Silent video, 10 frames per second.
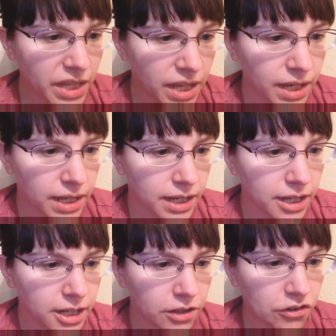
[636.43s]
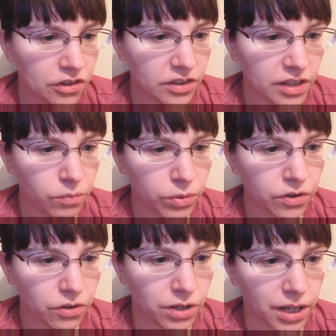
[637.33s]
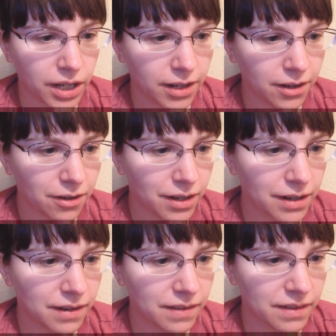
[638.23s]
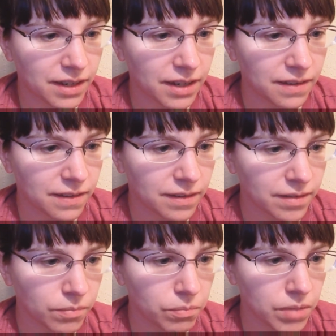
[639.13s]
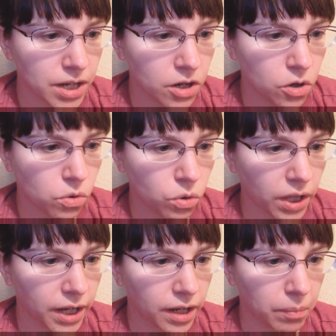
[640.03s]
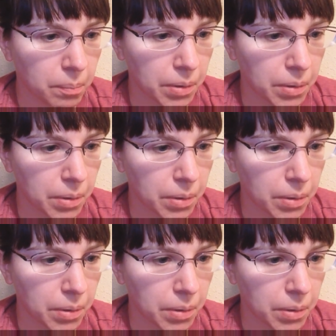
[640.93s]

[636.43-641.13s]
And she said what's good in here is its magnolia